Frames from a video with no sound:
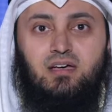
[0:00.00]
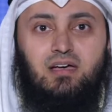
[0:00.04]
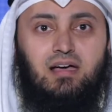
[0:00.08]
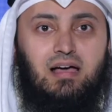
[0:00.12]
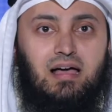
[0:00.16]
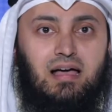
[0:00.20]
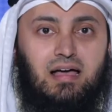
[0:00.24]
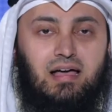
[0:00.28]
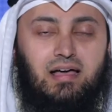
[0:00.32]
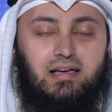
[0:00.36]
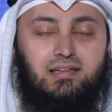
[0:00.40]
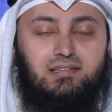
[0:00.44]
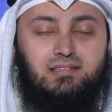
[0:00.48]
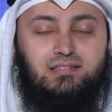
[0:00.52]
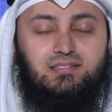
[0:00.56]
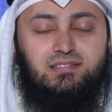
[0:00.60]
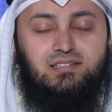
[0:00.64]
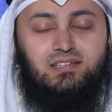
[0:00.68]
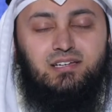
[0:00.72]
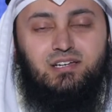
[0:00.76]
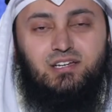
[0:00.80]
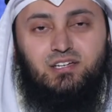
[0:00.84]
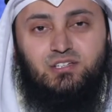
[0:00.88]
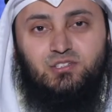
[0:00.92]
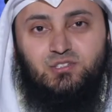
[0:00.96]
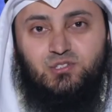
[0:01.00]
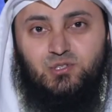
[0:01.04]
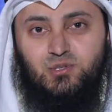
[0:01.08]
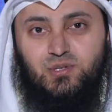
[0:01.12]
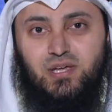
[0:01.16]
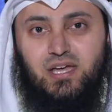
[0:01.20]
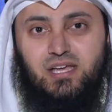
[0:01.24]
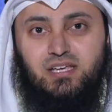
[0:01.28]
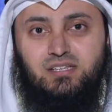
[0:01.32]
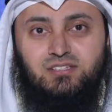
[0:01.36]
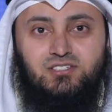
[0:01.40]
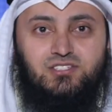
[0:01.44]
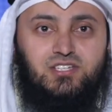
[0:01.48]
And
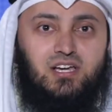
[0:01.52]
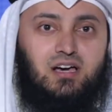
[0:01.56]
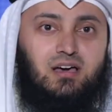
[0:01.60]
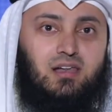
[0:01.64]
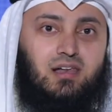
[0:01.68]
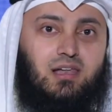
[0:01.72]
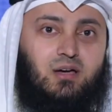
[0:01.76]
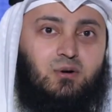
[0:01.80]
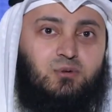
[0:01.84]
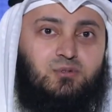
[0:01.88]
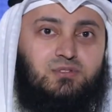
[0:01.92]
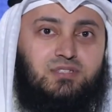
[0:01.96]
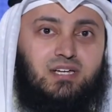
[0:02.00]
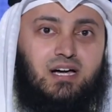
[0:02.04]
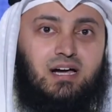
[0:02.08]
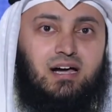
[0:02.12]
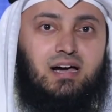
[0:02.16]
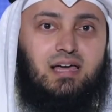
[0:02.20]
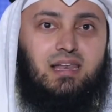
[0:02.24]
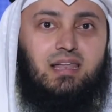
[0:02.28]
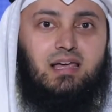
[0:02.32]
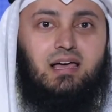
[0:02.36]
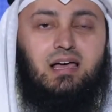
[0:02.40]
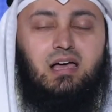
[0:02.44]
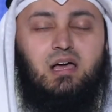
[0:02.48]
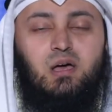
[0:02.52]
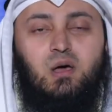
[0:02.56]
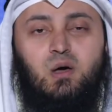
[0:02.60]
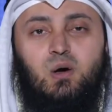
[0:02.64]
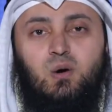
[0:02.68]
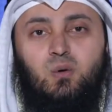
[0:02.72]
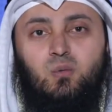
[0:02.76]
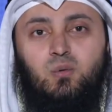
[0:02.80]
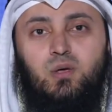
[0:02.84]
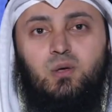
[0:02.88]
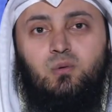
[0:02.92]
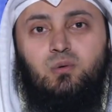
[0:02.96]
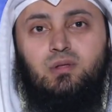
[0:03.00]
today, inshaAllah ta'ala,
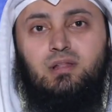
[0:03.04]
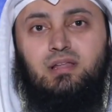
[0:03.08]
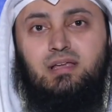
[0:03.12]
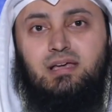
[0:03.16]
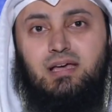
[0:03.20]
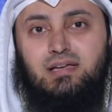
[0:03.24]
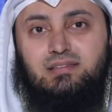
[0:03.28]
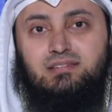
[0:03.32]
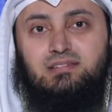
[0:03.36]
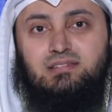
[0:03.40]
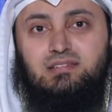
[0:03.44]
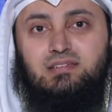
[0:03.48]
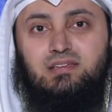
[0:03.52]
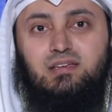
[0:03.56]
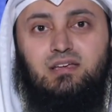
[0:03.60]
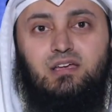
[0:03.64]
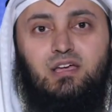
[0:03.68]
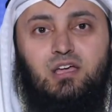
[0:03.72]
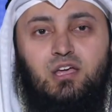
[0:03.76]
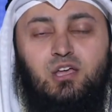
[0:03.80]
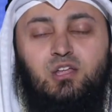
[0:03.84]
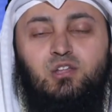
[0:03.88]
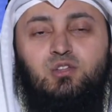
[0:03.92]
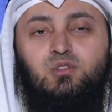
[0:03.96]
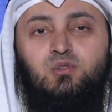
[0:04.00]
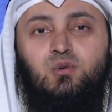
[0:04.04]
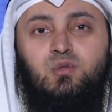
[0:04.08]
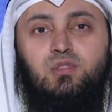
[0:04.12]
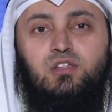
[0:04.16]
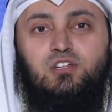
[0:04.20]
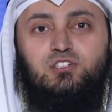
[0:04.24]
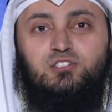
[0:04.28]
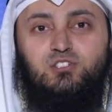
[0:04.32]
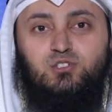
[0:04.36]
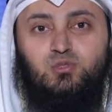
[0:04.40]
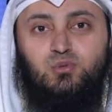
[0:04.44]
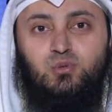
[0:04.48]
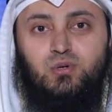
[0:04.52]
we will get into the
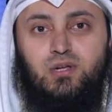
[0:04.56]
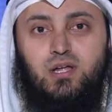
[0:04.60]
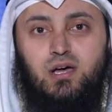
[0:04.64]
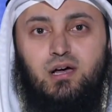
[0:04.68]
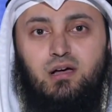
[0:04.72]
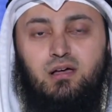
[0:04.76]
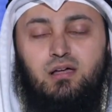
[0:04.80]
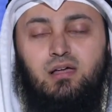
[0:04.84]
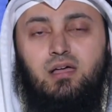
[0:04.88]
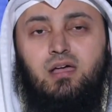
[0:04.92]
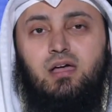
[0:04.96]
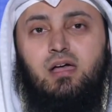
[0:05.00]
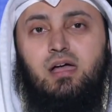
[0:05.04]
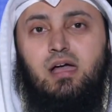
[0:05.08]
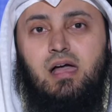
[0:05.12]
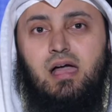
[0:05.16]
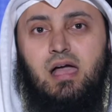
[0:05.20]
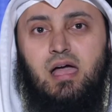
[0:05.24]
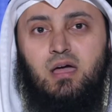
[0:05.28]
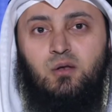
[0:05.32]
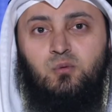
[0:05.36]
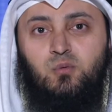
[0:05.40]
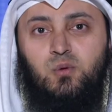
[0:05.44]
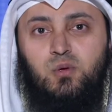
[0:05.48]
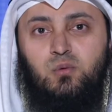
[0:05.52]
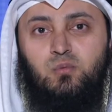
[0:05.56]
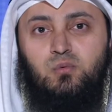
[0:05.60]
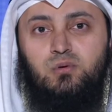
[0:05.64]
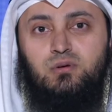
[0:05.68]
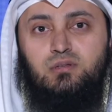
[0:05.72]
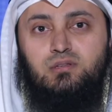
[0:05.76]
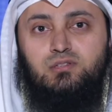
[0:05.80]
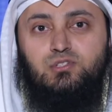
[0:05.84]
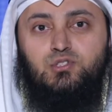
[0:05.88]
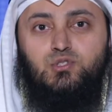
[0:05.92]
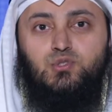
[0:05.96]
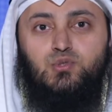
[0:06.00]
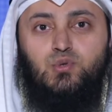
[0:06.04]
surah and we
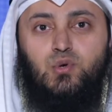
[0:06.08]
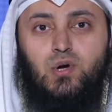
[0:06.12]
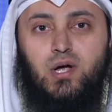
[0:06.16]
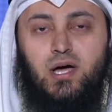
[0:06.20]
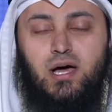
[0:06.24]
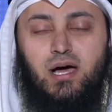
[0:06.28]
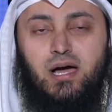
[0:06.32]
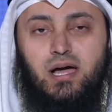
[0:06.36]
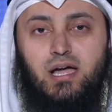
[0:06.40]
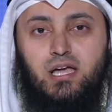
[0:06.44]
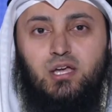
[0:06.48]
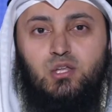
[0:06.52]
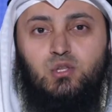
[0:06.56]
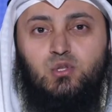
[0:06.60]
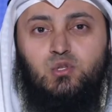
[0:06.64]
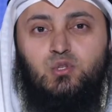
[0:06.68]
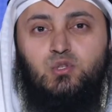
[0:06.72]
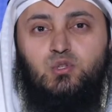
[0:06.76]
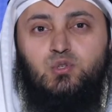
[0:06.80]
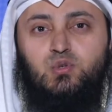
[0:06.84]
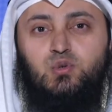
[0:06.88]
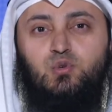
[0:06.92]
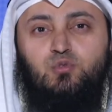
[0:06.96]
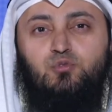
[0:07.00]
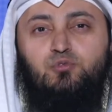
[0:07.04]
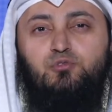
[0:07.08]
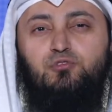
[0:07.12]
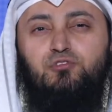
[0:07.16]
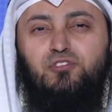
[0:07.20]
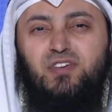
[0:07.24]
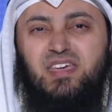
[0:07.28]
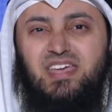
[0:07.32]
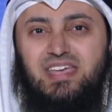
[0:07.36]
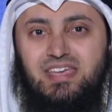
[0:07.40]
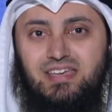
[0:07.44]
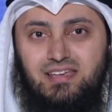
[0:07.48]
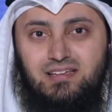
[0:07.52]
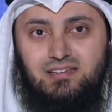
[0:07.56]
will try to
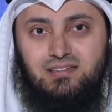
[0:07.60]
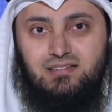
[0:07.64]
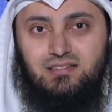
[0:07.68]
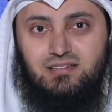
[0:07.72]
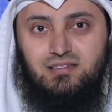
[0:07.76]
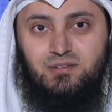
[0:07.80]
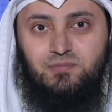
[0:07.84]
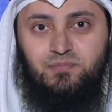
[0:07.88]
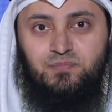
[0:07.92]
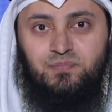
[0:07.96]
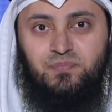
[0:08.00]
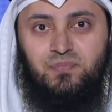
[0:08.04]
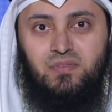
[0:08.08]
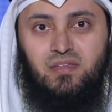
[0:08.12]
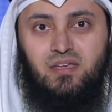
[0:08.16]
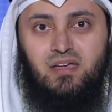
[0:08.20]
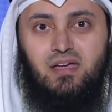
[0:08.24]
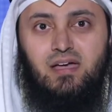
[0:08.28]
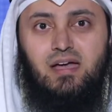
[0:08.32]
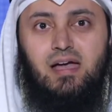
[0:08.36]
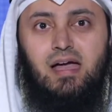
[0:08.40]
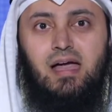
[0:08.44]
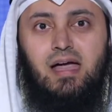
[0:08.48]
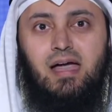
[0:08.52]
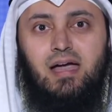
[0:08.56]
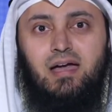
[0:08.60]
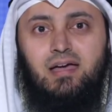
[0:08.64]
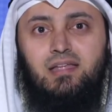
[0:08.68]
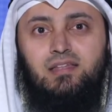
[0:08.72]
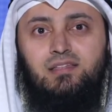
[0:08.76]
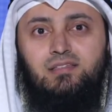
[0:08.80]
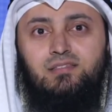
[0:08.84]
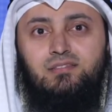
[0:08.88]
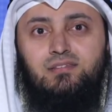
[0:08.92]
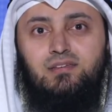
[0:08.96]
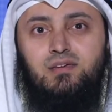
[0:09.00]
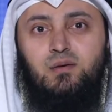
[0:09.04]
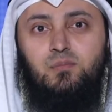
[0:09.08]
feel
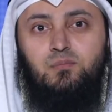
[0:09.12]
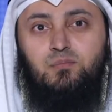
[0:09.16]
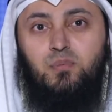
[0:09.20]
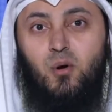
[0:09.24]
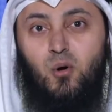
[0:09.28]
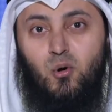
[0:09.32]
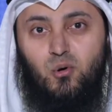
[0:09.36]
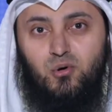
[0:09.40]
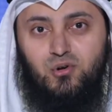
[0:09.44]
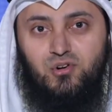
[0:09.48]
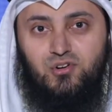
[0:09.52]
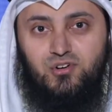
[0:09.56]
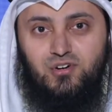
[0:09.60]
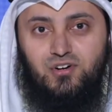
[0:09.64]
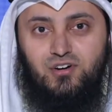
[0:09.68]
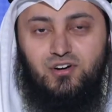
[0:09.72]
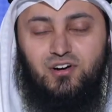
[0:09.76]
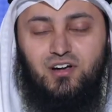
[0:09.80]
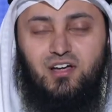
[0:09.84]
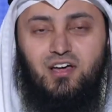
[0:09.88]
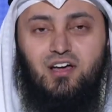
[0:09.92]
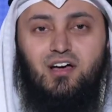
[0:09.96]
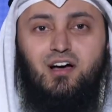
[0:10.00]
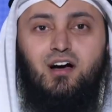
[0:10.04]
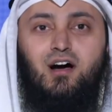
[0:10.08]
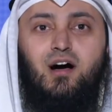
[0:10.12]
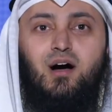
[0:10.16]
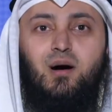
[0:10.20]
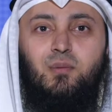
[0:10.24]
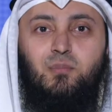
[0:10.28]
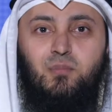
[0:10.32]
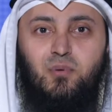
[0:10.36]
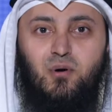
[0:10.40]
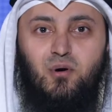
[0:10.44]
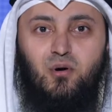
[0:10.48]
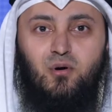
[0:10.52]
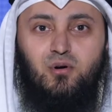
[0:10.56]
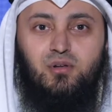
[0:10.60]
and ponder
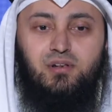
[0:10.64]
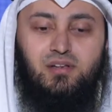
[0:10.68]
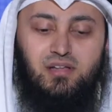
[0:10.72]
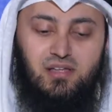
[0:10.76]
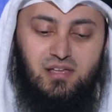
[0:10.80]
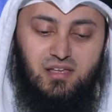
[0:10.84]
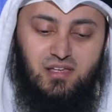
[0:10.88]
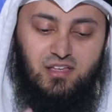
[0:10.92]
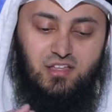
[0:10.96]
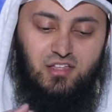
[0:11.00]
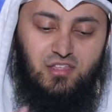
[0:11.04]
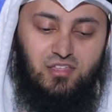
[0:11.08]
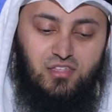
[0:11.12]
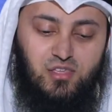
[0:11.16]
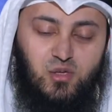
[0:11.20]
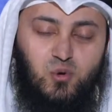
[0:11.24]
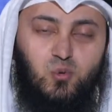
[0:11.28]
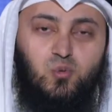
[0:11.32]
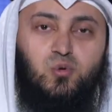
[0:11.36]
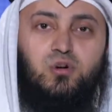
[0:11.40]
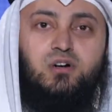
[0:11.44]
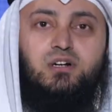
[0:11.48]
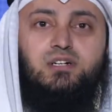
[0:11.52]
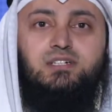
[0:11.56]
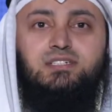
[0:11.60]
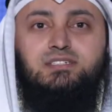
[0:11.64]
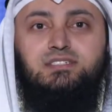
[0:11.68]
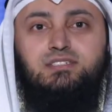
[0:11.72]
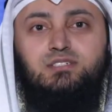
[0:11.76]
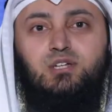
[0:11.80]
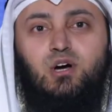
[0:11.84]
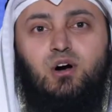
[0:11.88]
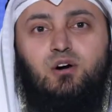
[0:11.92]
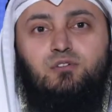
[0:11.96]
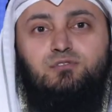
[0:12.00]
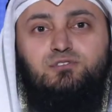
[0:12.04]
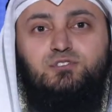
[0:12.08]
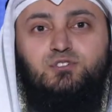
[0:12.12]
upon the words
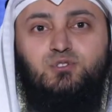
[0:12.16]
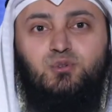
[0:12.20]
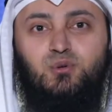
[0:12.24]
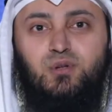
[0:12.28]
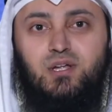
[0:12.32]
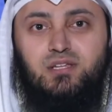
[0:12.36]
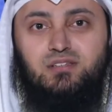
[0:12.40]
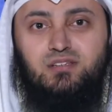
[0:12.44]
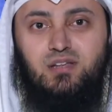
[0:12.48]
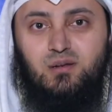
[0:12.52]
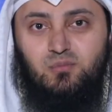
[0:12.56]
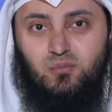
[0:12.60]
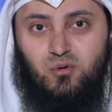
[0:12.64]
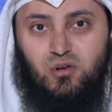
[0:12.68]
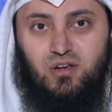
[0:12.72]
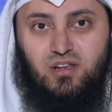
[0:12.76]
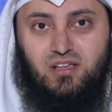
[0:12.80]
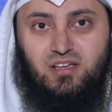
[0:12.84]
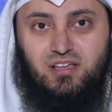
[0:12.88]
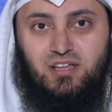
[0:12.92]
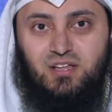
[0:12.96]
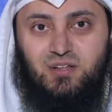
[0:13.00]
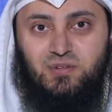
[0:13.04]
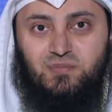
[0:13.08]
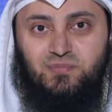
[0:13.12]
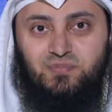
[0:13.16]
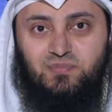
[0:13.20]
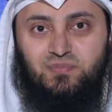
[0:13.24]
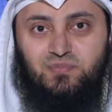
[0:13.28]
of Surah Al Mulk.